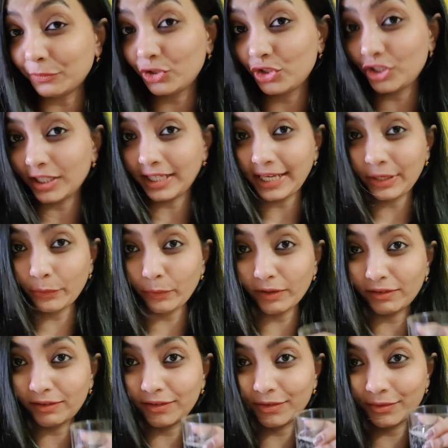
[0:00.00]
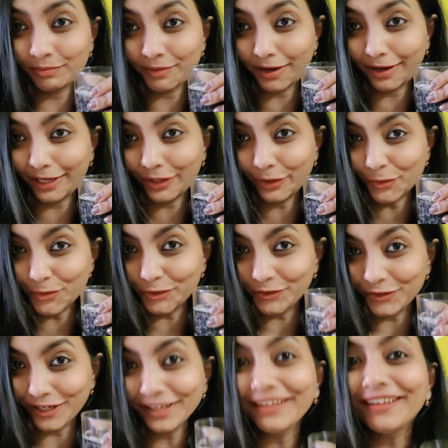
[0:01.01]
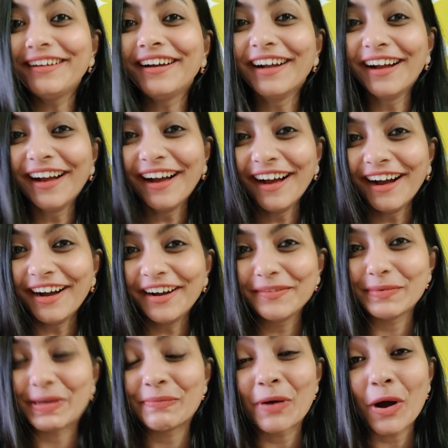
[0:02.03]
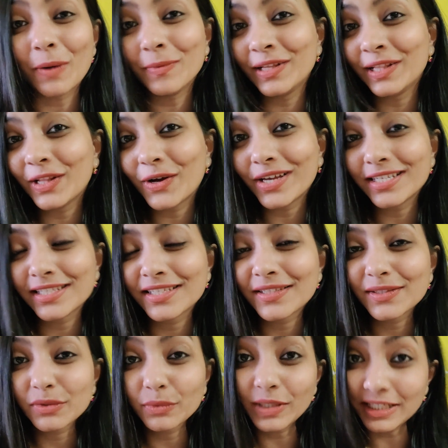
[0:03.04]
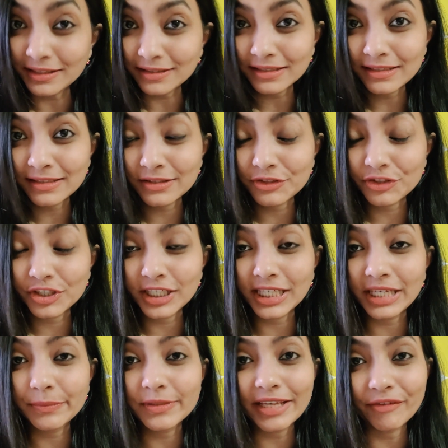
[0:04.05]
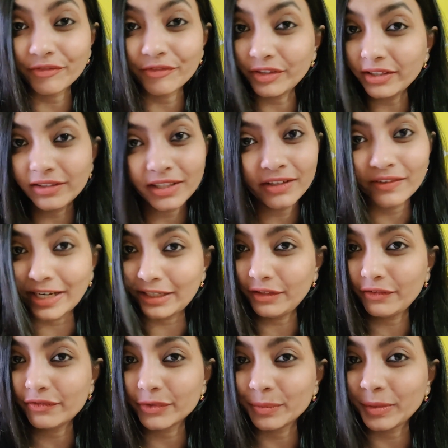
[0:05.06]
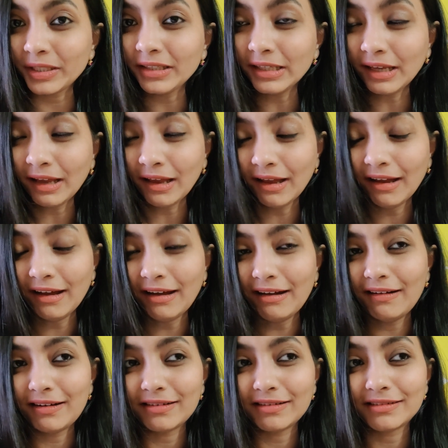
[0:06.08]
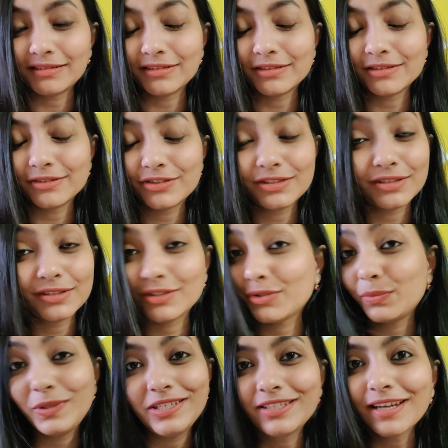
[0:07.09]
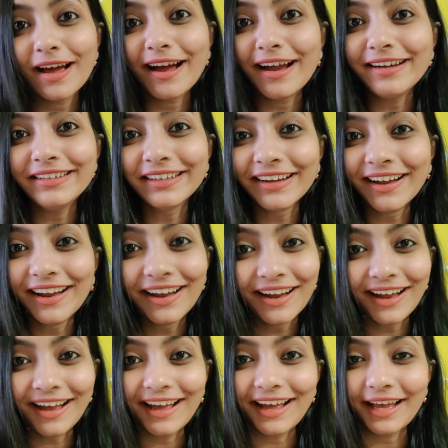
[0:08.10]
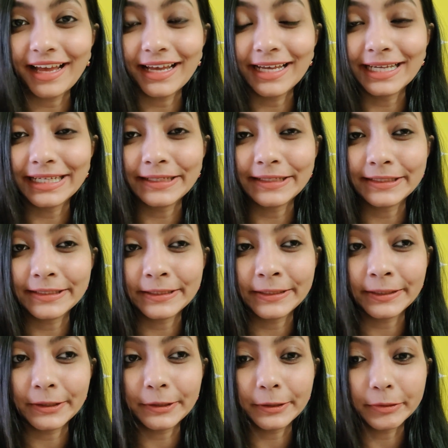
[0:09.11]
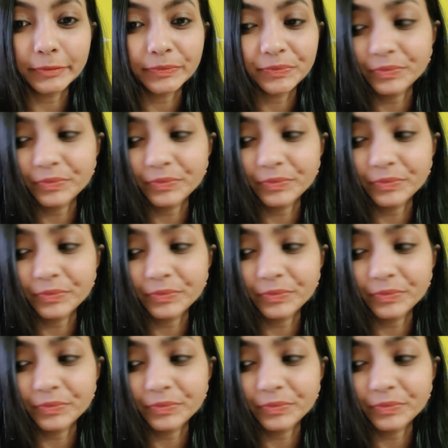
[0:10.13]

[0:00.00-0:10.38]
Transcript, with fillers: chilling with my cold drink. My mom-in-law is the sweetest. She keeps everything ready for me. Uh, she's a sweetheart. And um,